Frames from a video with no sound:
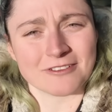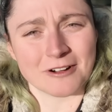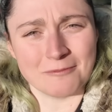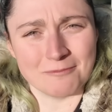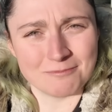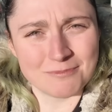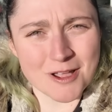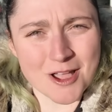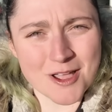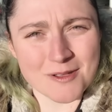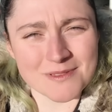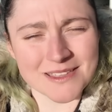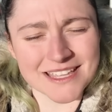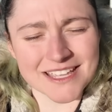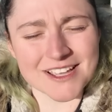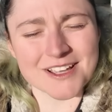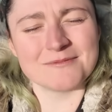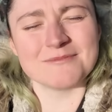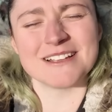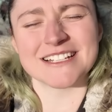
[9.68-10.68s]
from
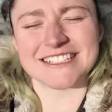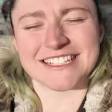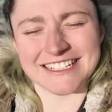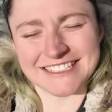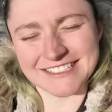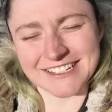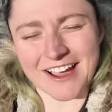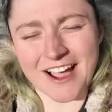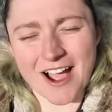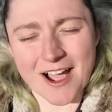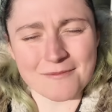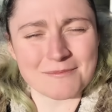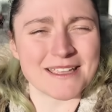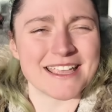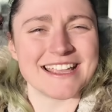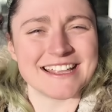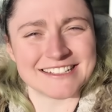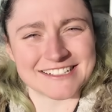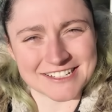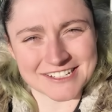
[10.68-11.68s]
Birmingham to
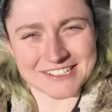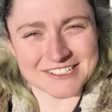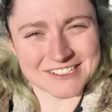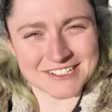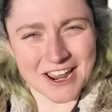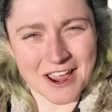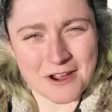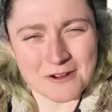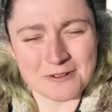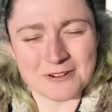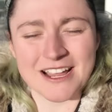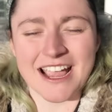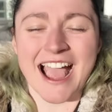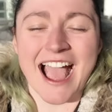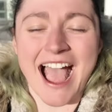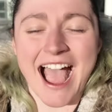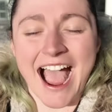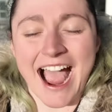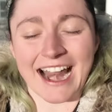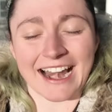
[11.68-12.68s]
Derby to Stoke,
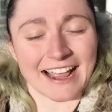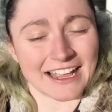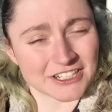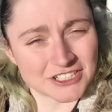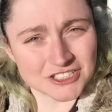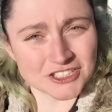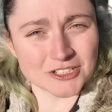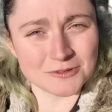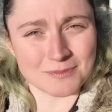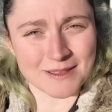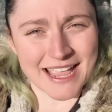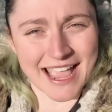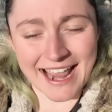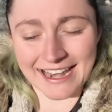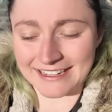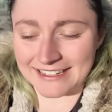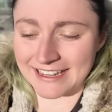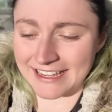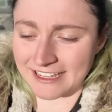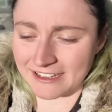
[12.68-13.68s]
and I should be
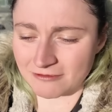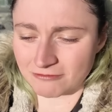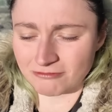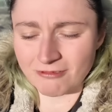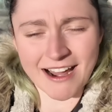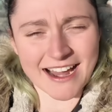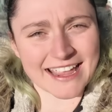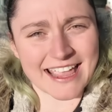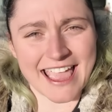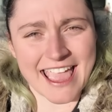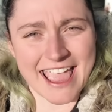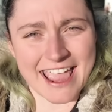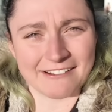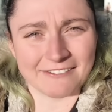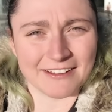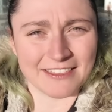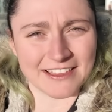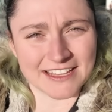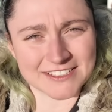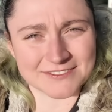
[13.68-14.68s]
ending right
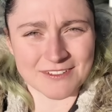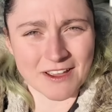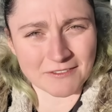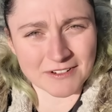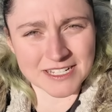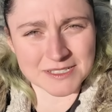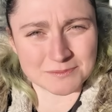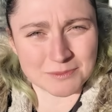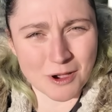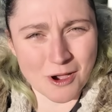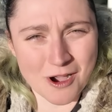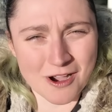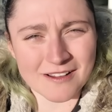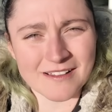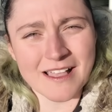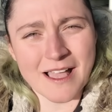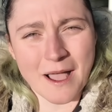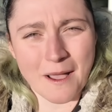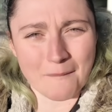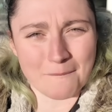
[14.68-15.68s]
here in this very spot
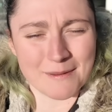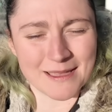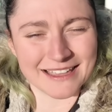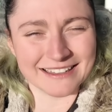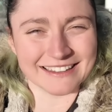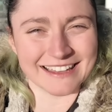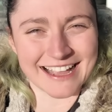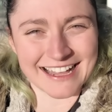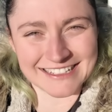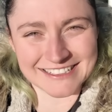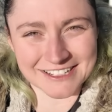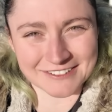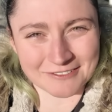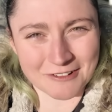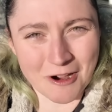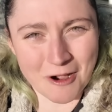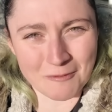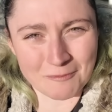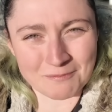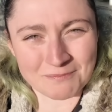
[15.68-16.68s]
a bit
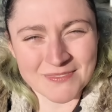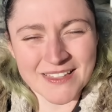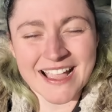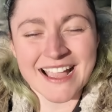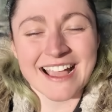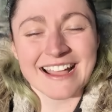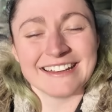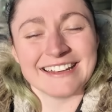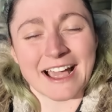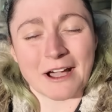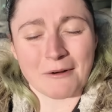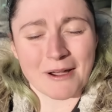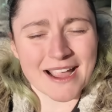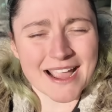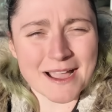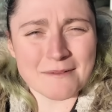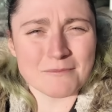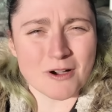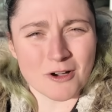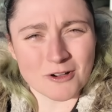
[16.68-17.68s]
later on. Now I
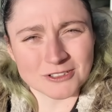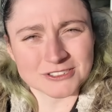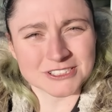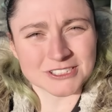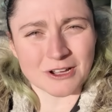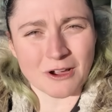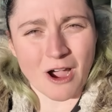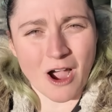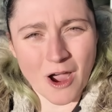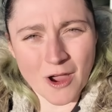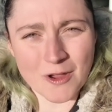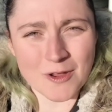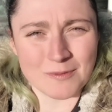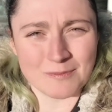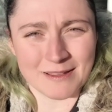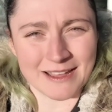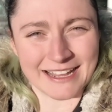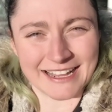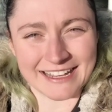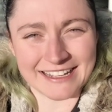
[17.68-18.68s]
am also
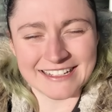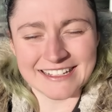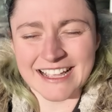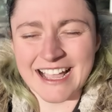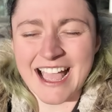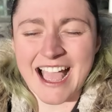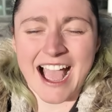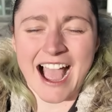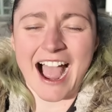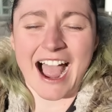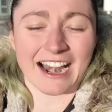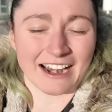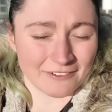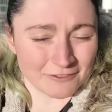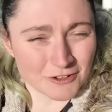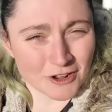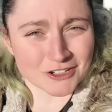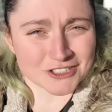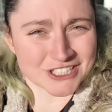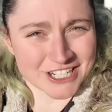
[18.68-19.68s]
hoping, and
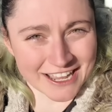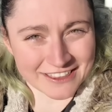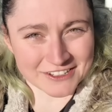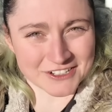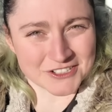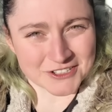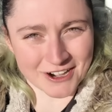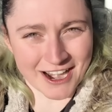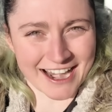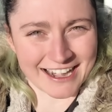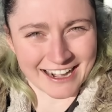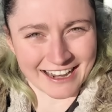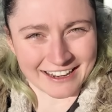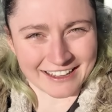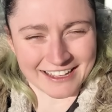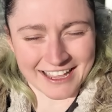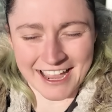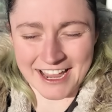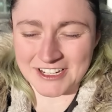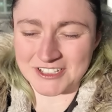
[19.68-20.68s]
I've not checked the train
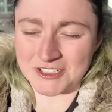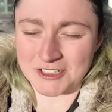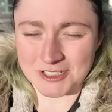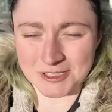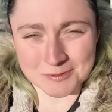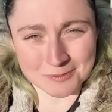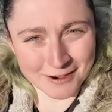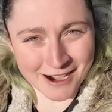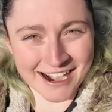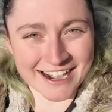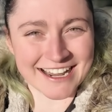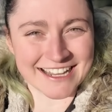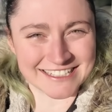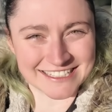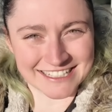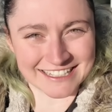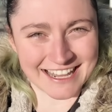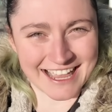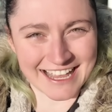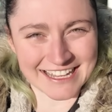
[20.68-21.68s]
allocations prior
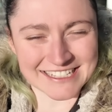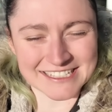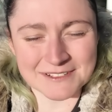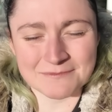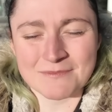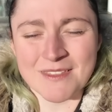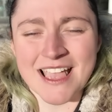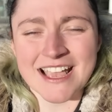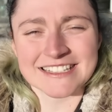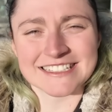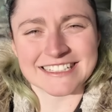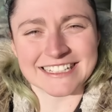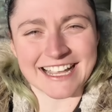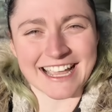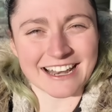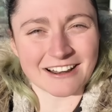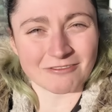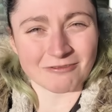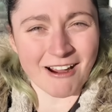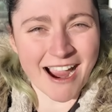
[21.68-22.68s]
to this, to
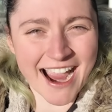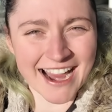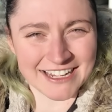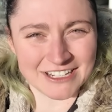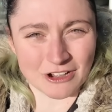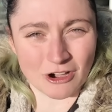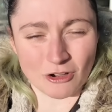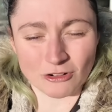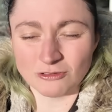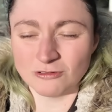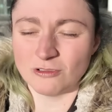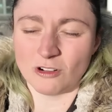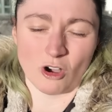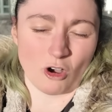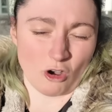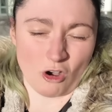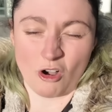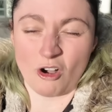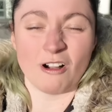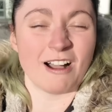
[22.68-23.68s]
get a ride on,
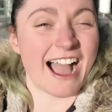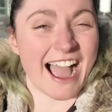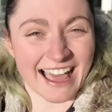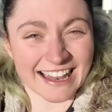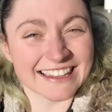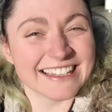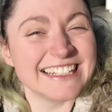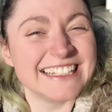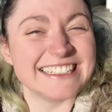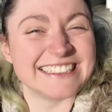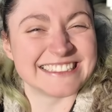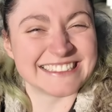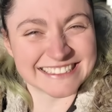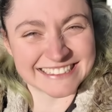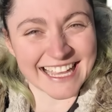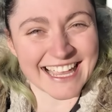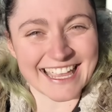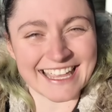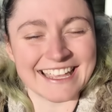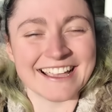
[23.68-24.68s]
or at
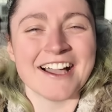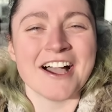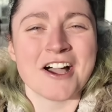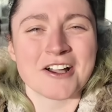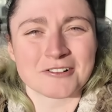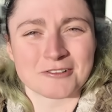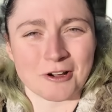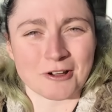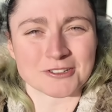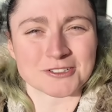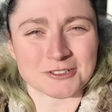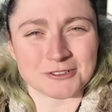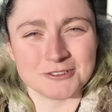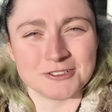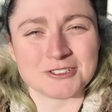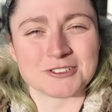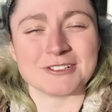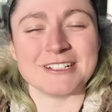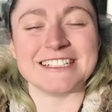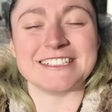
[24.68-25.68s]
least see,
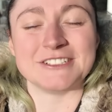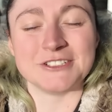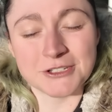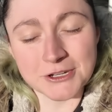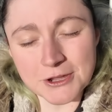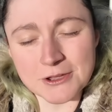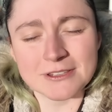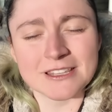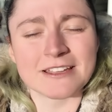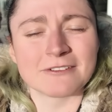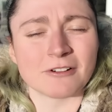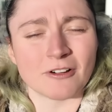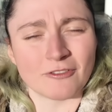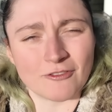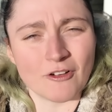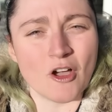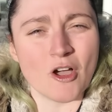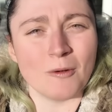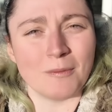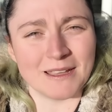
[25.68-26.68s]
CrossCountry's newly
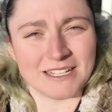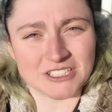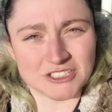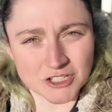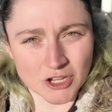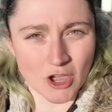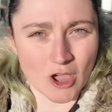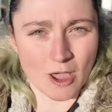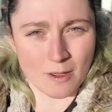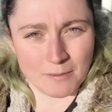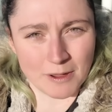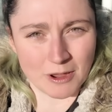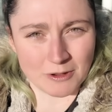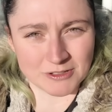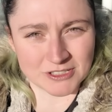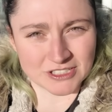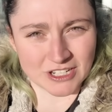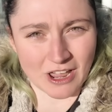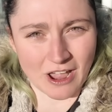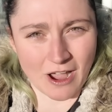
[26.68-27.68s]
refurbished Turbo
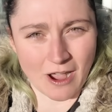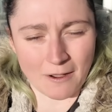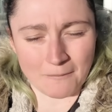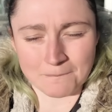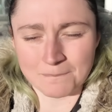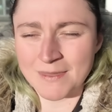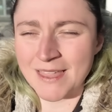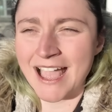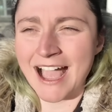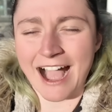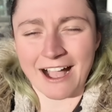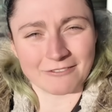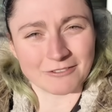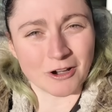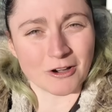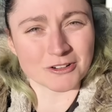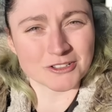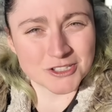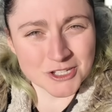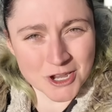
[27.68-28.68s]
Star. I've
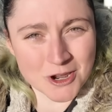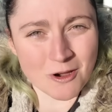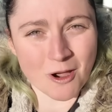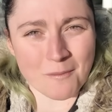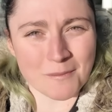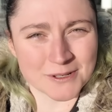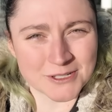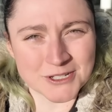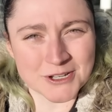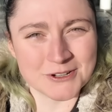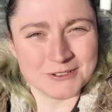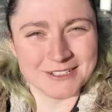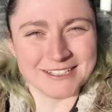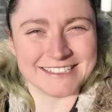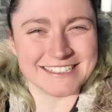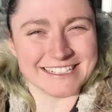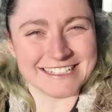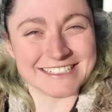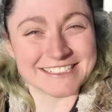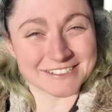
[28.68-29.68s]
got 2
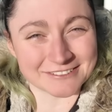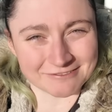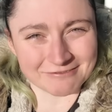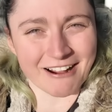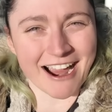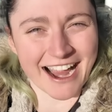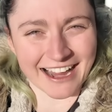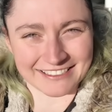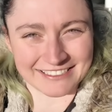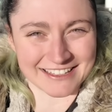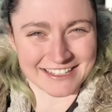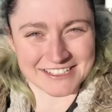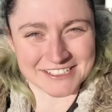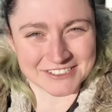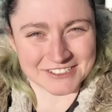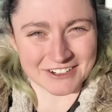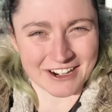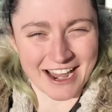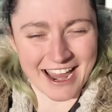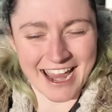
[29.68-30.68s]
opportunities to ride
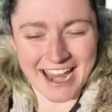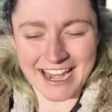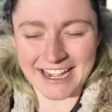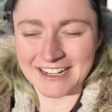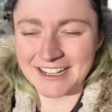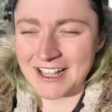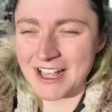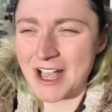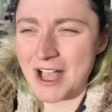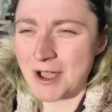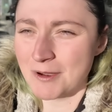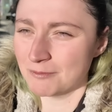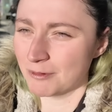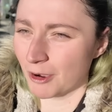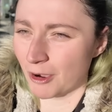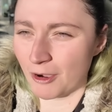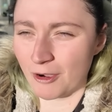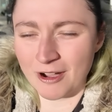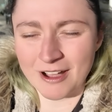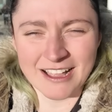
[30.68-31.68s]
this train,
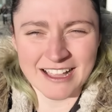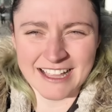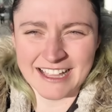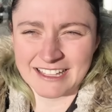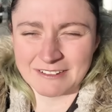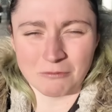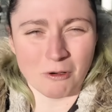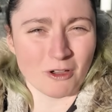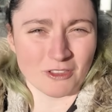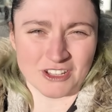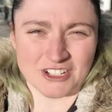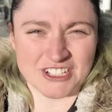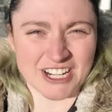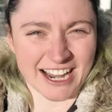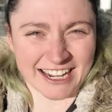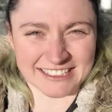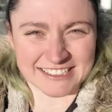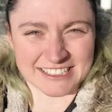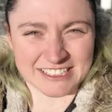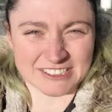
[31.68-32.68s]
but what the
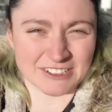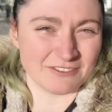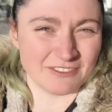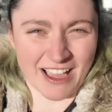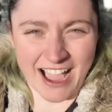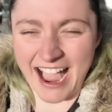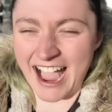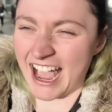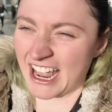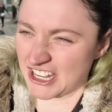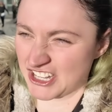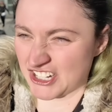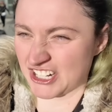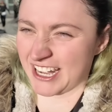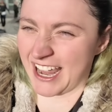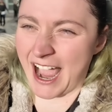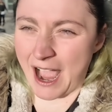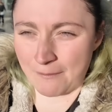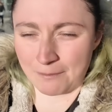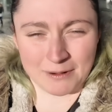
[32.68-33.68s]
chances of that
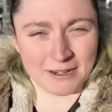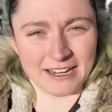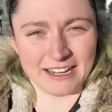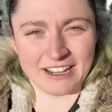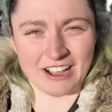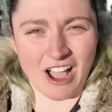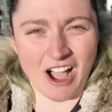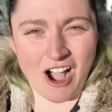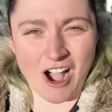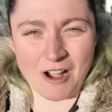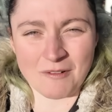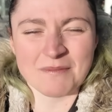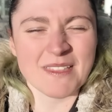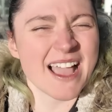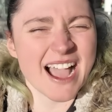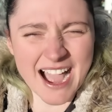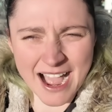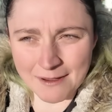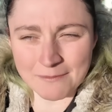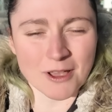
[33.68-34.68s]
actually happening are,
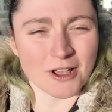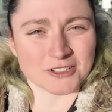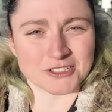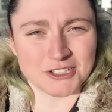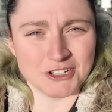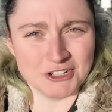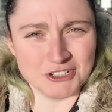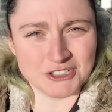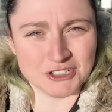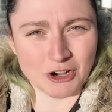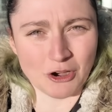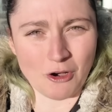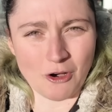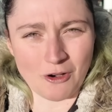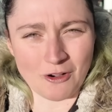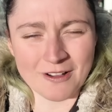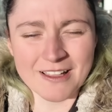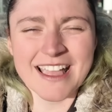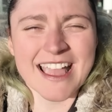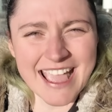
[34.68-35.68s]
I'm not too
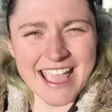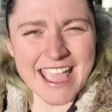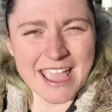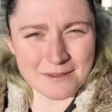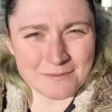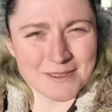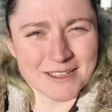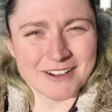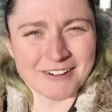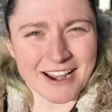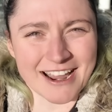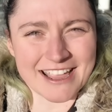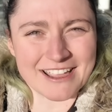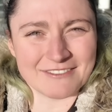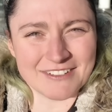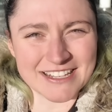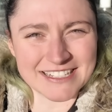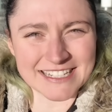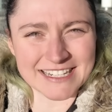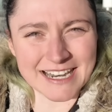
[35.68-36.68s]
sure. It'd be great
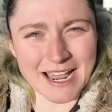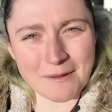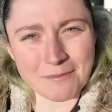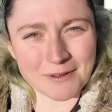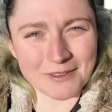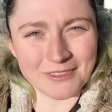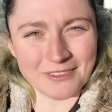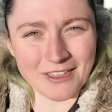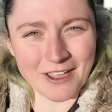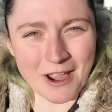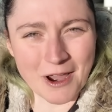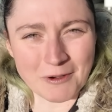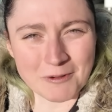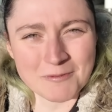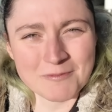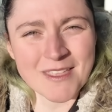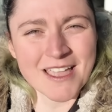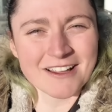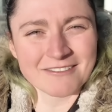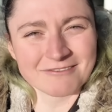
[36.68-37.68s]
if it did happen though.
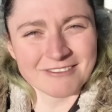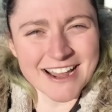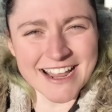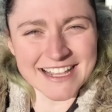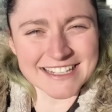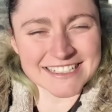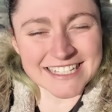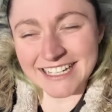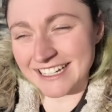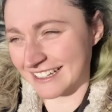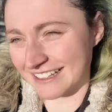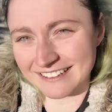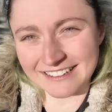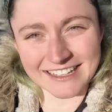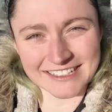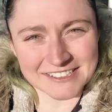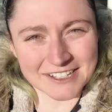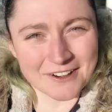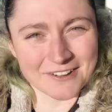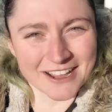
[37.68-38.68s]
Right,
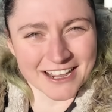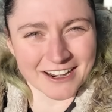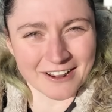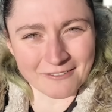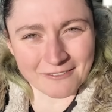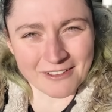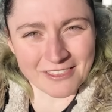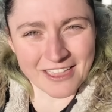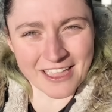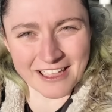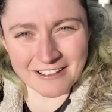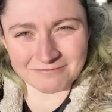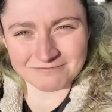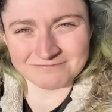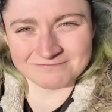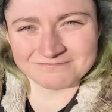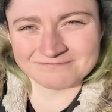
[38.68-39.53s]
let's go get on with it.